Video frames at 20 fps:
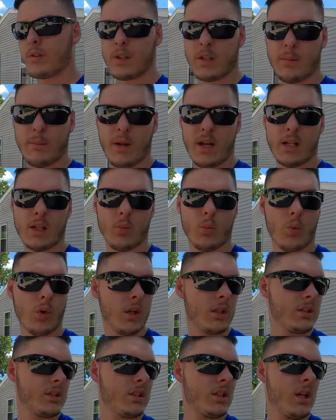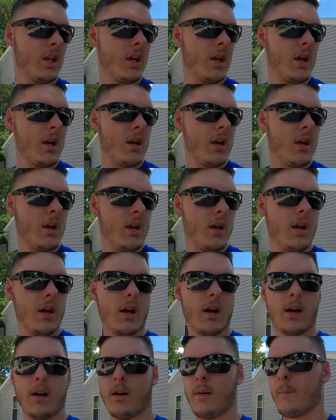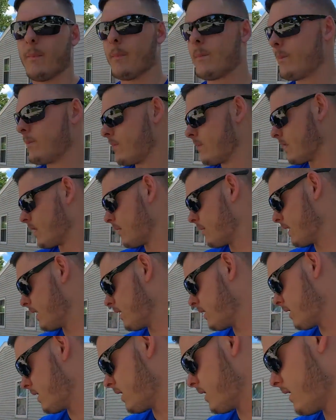front end painted once. And